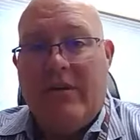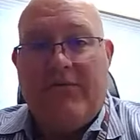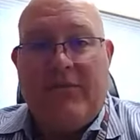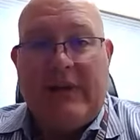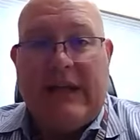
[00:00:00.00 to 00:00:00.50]

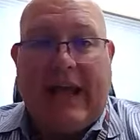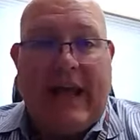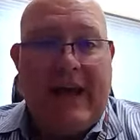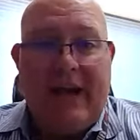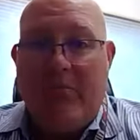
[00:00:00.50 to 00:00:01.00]
The funding
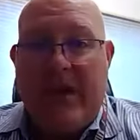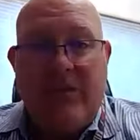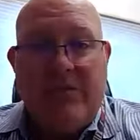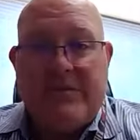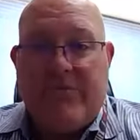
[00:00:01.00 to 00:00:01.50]
cannot be
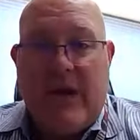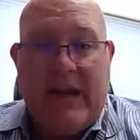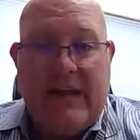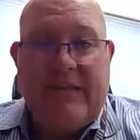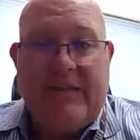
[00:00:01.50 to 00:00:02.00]
used
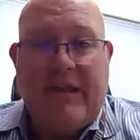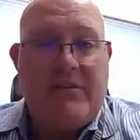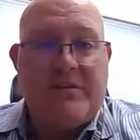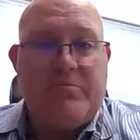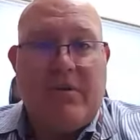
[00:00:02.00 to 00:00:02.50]
for anything
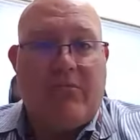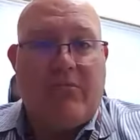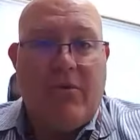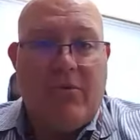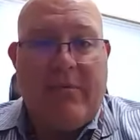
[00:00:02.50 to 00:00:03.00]
else but
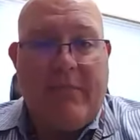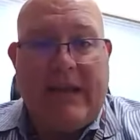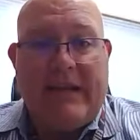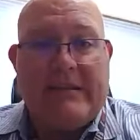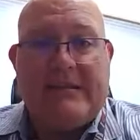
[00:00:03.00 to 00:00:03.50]
roadway
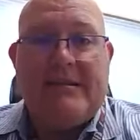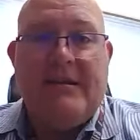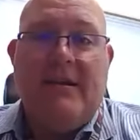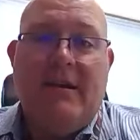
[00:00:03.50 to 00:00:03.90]
maintenance.